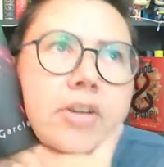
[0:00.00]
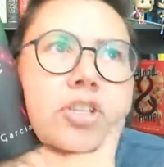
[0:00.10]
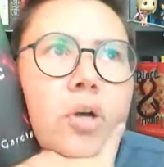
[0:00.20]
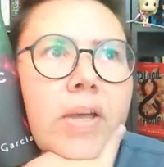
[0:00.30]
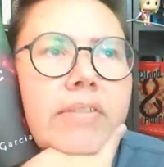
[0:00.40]

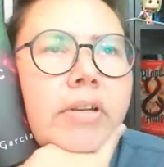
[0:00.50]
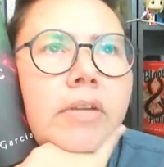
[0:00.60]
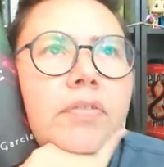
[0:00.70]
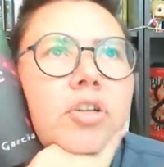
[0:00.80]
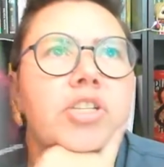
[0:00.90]
So even
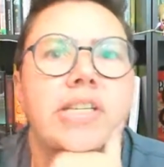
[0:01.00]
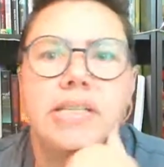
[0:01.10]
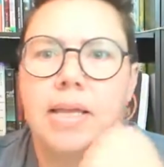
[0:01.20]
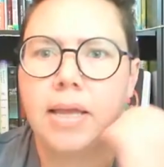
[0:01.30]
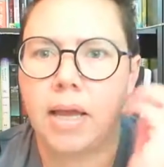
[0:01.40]
if you're just
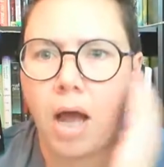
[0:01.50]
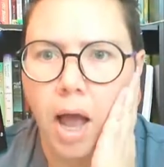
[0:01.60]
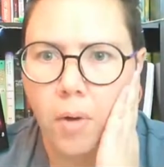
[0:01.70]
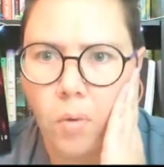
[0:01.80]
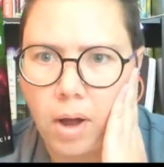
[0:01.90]
thinking,
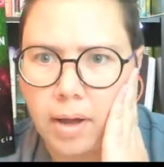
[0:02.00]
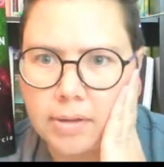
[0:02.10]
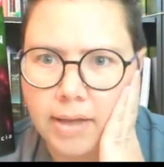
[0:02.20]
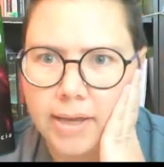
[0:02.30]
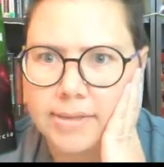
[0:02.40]
I
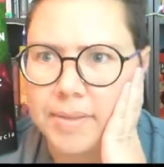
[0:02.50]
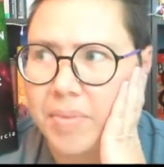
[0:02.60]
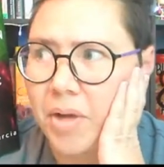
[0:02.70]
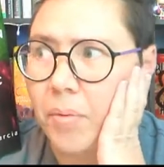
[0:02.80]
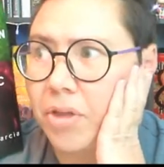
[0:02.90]
want like
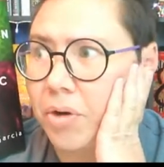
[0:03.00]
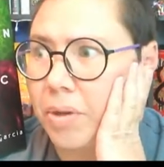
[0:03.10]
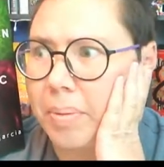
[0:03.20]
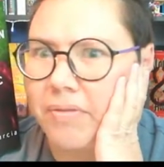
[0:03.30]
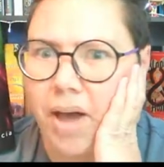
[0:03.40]
something with a
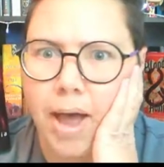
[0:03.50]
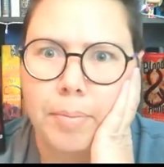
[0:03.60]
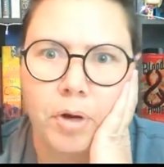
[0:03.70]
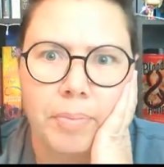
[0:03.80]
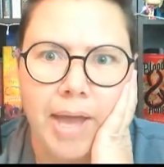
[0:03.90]
creepy vibe,
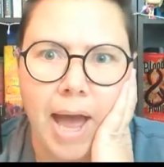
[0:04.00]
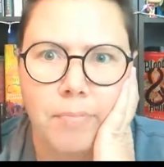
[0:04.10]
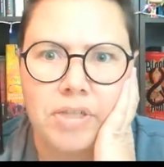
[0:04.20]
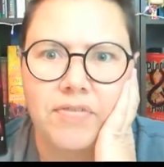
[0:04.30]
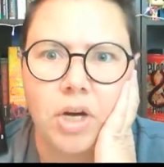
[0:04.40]
creepy
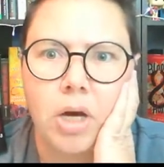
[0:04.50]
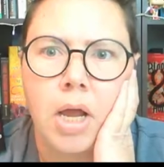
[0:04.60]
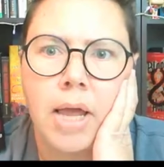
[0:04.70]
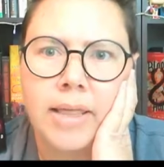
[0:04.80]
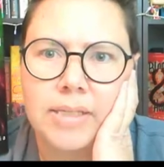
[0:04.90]
atmosphere,
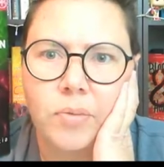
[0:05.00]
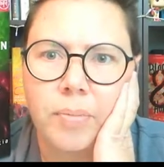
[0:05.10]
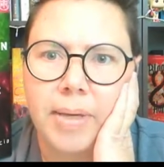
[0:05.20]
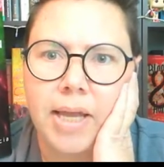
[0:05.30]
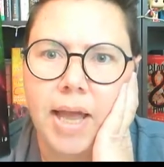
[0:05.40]
this would
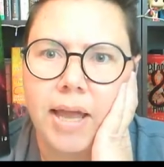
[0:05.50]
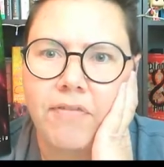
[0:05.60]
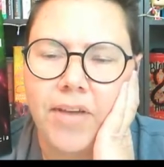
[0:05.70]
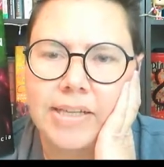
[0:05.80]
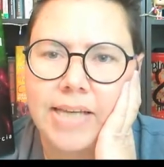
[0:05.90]
be a
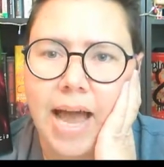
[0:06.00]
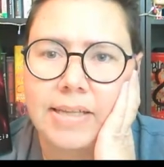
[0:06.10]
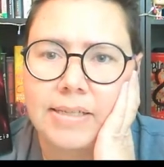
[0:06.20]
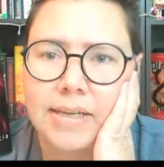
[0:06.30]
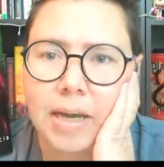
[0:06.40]

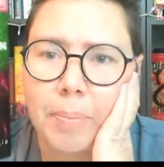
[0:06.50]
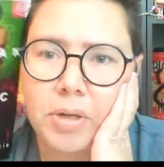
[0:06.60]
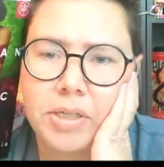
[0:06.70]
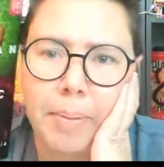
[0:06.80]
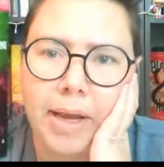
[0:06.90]
fantastic
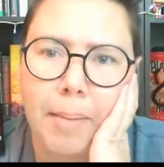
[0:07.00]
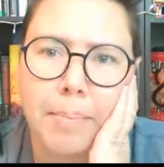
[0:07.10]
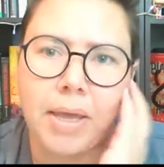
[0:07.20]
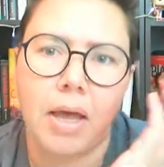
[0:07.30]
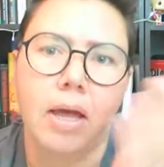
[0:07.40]
book to pick up
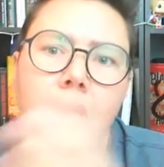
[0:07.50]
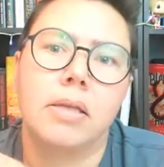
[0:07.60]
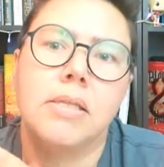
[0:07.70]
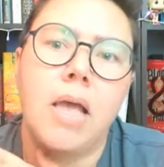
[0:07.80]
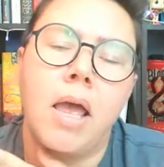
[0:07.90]

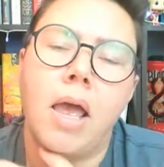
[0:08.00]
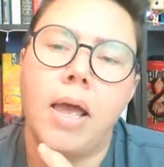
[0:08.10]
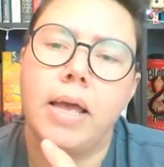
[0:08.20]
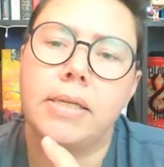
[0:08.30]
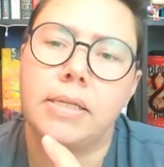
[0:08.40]
because
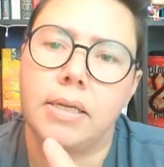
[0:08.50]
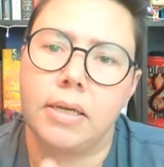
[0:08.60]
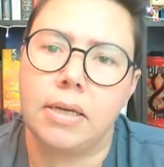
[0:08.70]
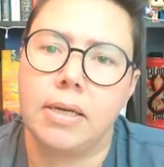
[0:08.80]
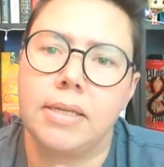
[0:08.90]
it
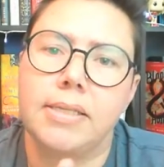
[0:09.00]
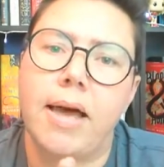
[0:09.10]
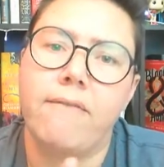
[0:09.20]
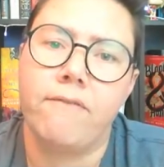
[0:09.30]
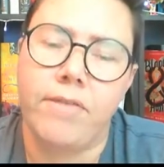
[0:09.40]
is
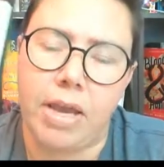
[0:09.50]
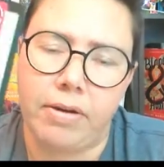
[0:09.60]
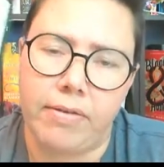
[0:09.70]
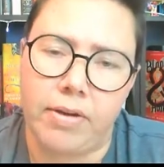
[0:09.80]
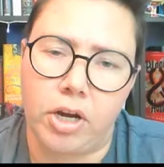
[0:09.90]

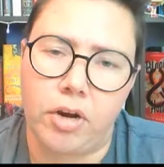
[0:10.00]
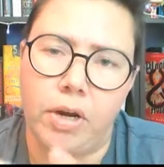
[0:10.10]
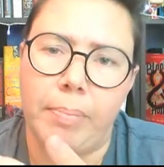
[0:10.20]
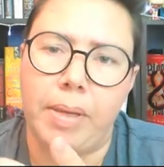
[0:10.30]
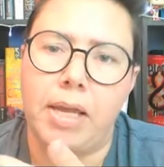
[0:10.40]
very, very
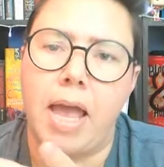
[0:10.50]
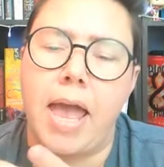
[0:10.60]
creepy.